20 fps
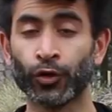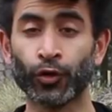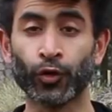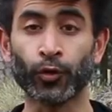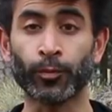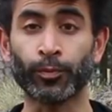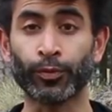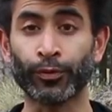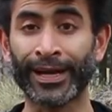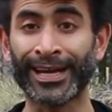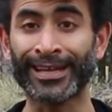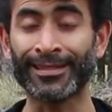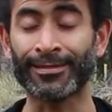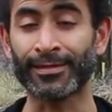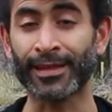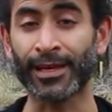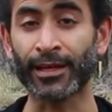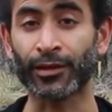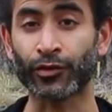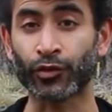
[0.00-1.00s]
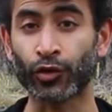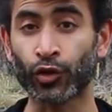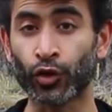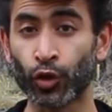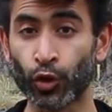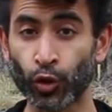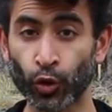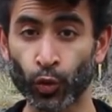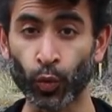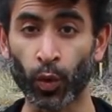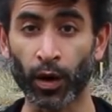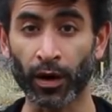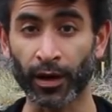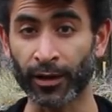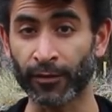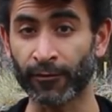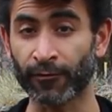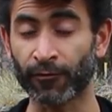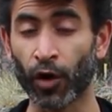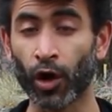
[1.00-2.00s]
your brain thinks you are
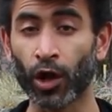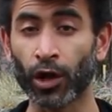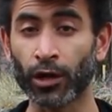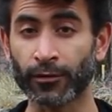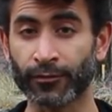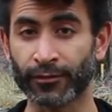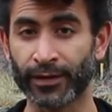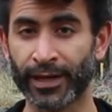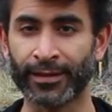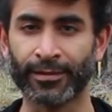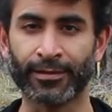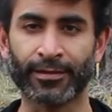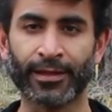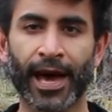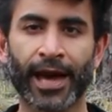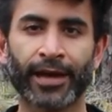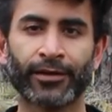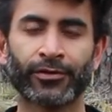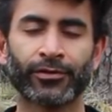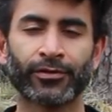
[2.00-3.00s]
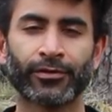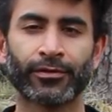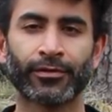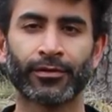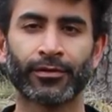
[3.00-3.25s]
involved in that.